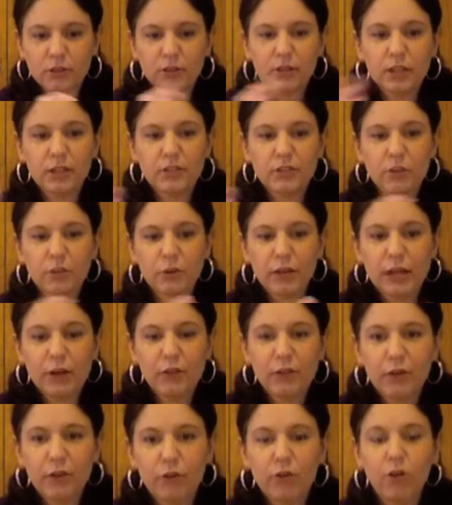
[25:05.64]
And so now
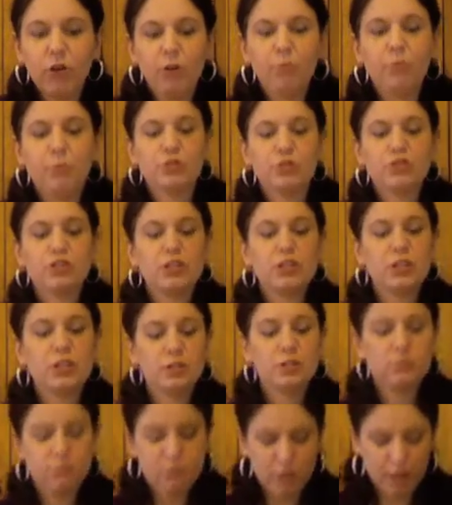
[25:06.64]
they're all pushed
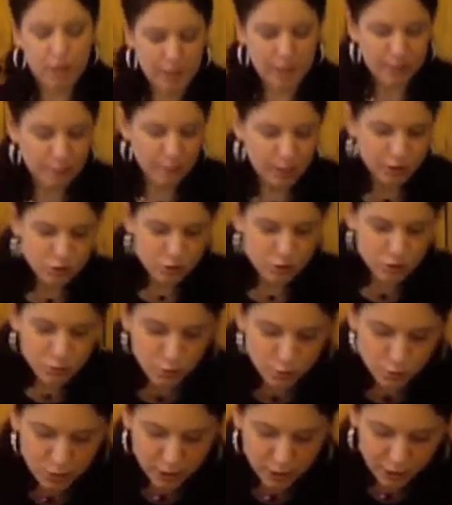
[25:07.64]
in. I had my
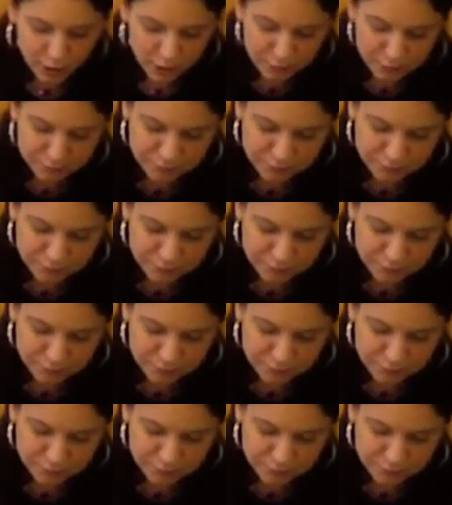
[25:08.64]
two that